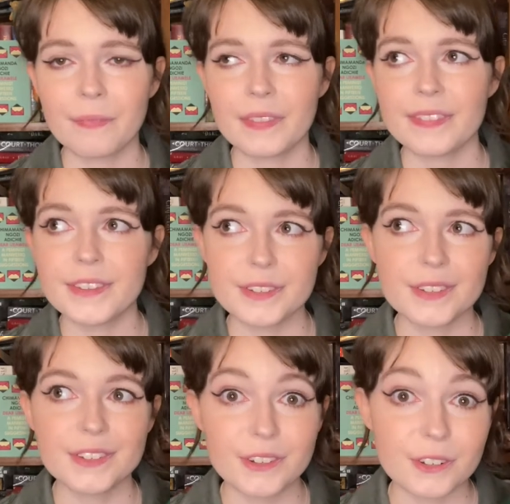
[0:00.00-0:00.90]
This
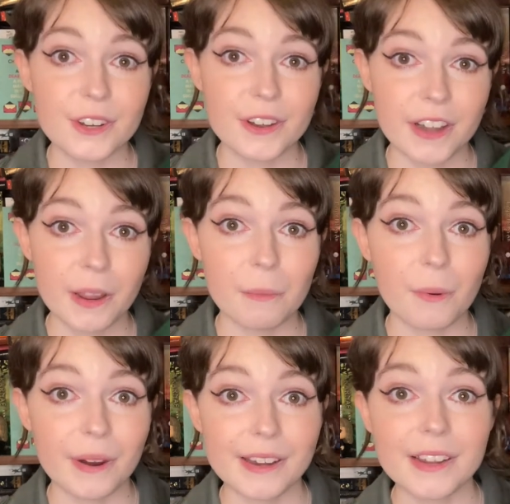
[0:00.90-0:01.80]
is your turning
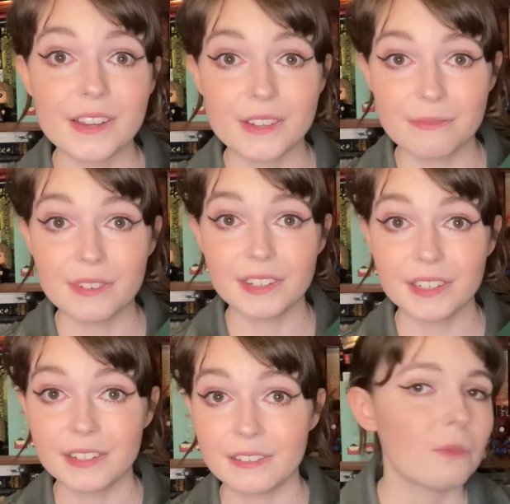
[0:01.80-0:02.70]
point as a villain,